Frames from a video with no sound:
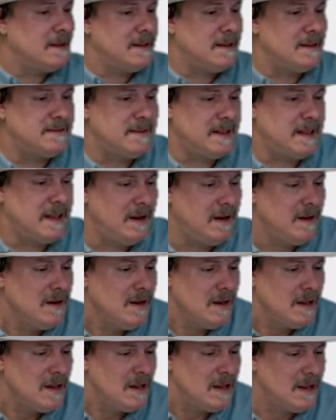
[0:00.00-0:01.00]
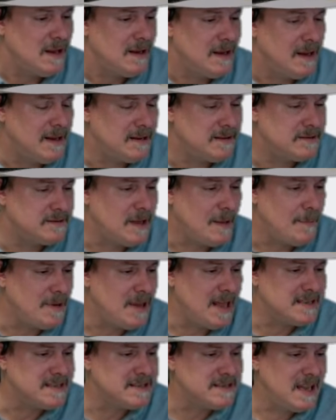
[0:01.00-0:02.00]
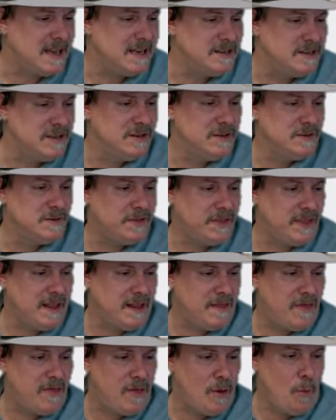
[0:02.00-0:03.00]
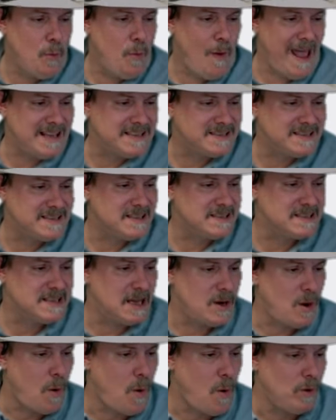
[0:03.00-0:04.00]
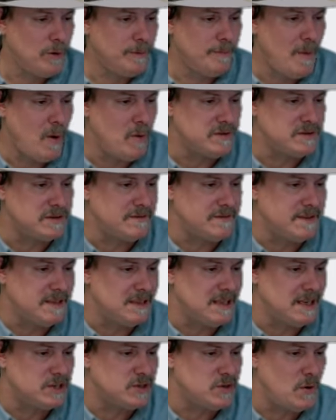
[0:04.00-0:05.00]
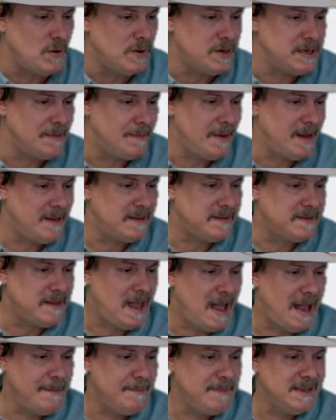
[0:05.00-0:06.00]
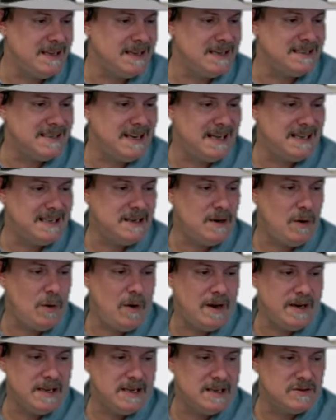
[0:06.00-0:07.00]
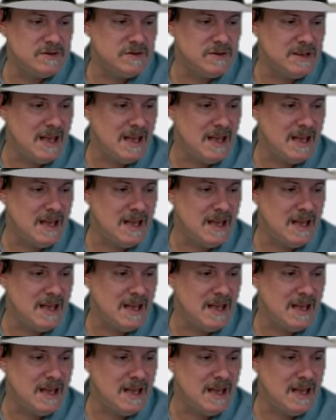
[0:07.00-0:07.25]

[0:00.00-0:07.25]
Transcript: let's think here. Uh, Double X saying, do you think the West is going to hold most of the electroneum by the time the intended audience